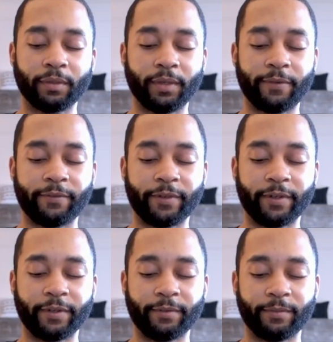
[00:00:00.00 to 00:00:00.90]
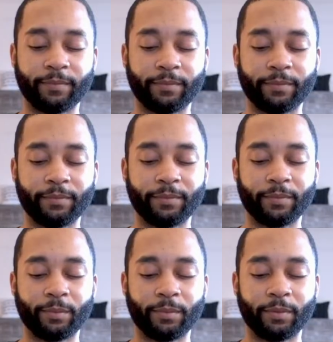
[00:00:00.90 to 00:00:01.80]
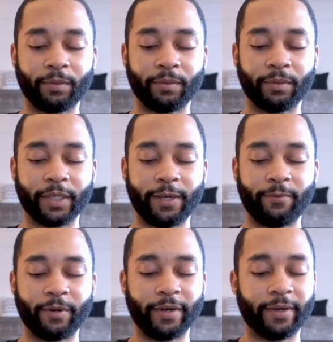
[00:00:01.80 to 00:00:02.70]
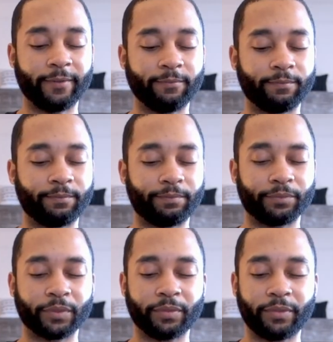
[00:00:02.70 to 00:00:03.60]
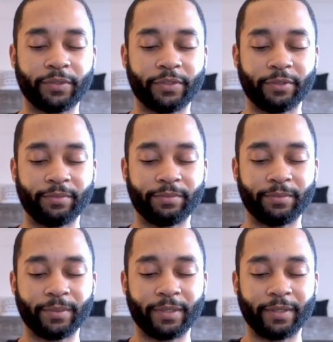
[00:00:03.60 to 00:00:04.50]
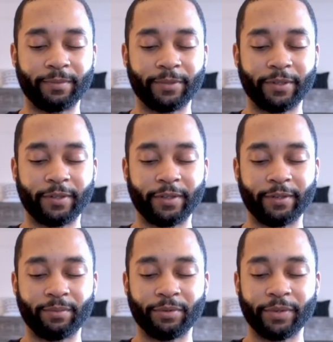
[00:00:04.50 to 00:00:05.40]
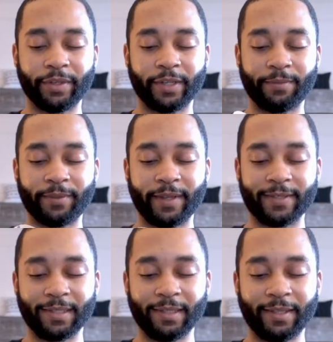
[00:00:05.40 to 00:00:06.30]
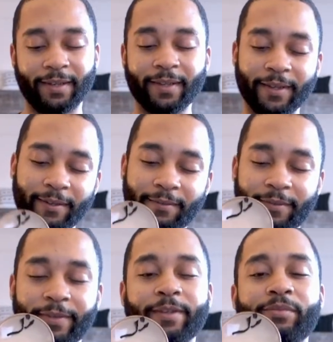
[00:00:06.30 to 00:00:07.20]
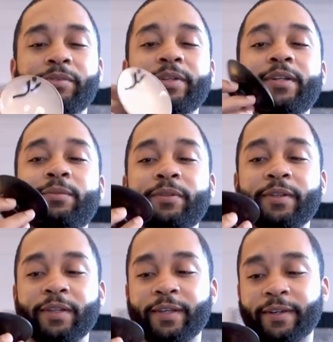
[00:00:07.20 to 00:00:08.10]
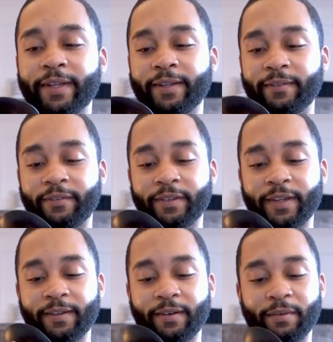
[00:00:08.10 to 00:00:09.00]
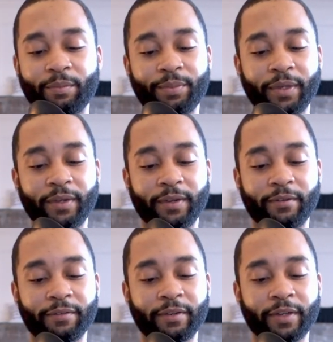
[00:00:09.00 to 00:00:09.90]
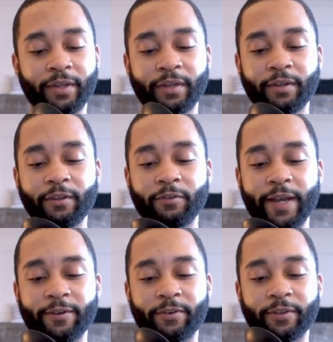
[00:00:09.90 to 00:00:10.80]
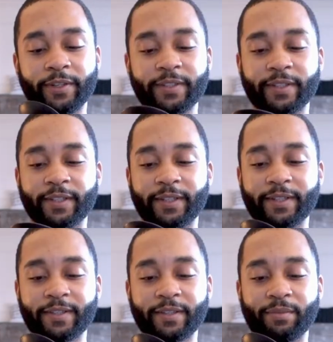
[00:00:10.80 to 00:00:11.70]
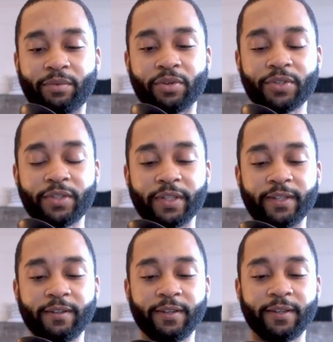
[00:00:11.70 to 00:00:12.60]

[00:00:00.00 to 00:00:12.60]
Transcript: I have a Gaiwan, which is a gonna call it a brewing cup that has a lid. It's got a brewing cup with a lid on it. It's got a bit of crackled. It's a porcelain.